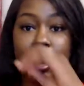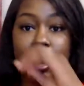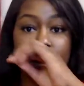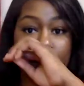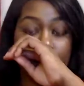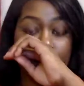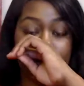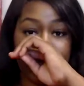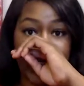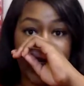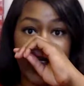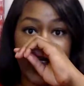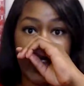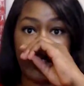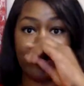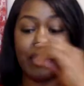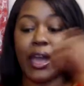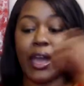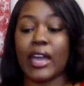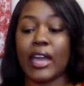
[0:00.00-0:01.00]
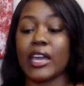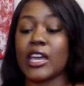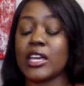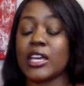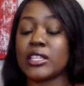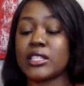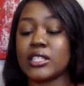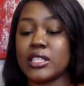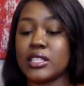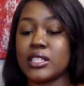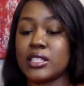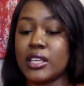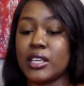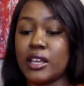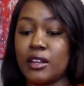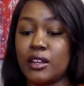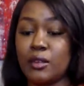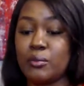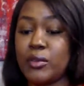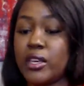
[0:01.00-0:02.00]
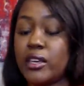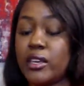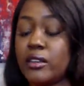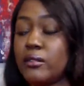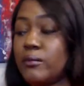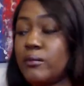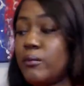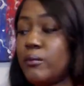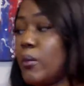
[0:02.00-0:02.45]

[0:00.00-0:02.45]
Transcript: I don't even have my Etsy set up yet.